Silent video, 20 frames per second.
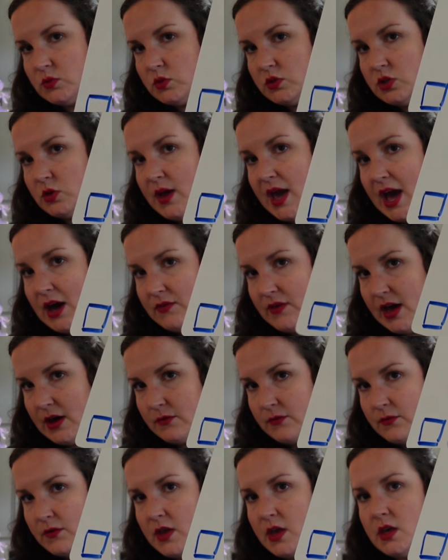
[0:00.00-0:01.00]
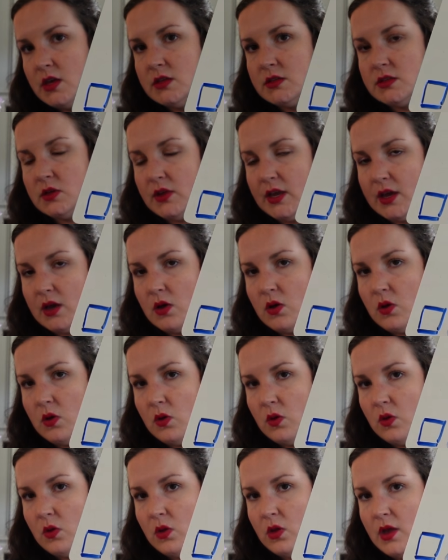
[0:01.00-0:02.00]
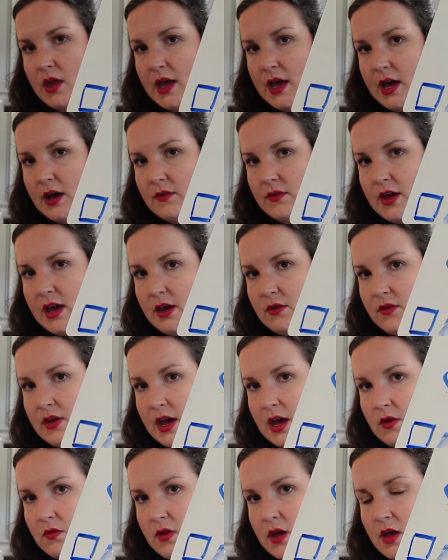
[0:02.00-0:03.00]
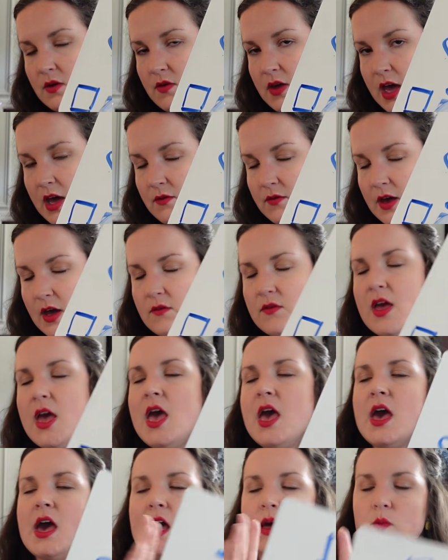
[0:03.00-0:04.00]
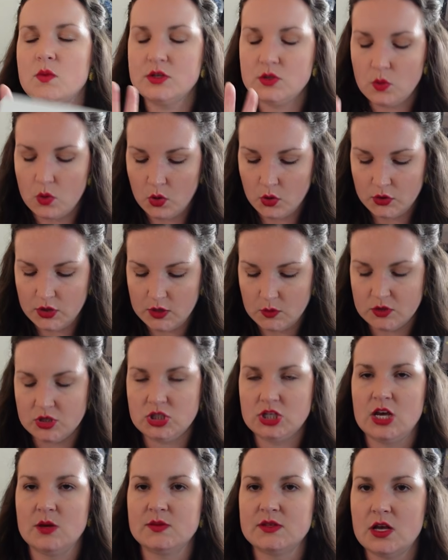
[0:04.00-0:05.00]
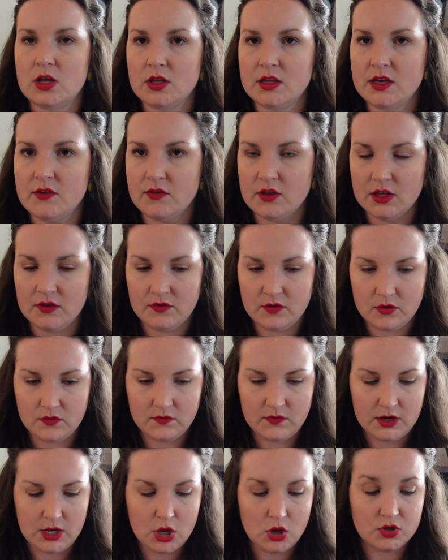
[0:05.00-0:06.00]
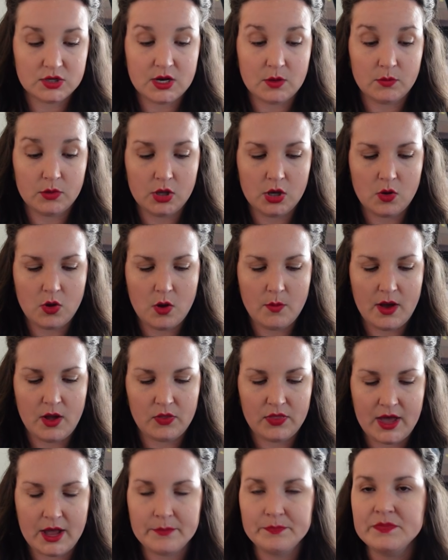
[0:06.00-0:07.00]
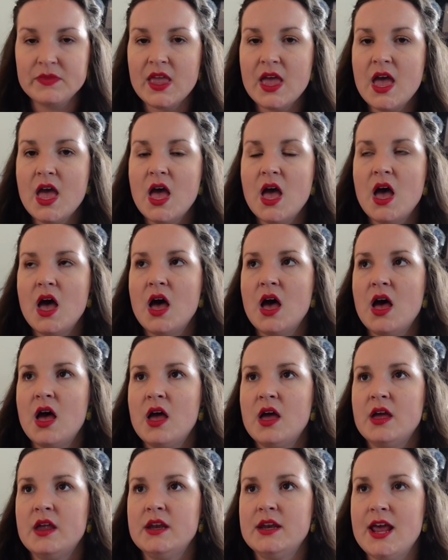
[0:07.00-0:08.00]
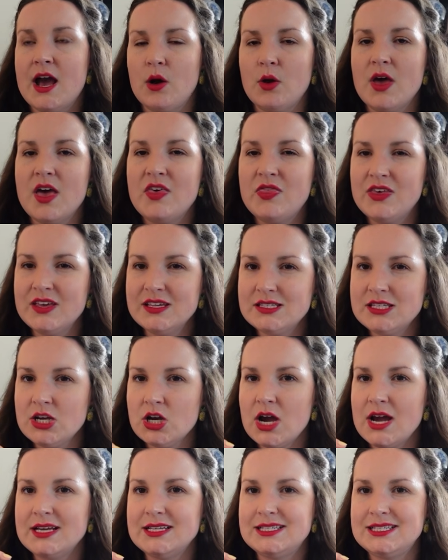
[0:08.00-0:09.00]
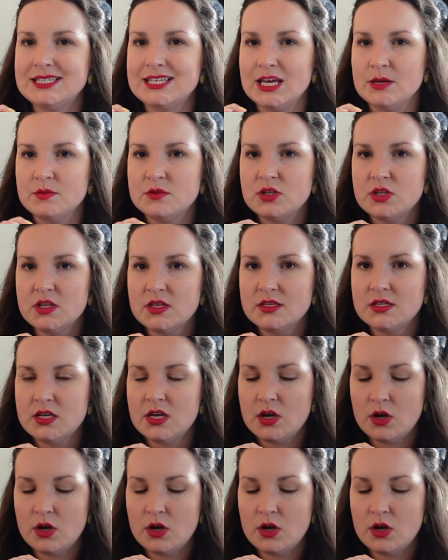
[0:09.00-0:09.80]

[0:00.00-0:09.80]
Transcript: we'll do half-half. So like whole, half, half, half, half, half, half. And we do a whole thing with shapes. I'll leave a video down below about that. Now, this year I skipped the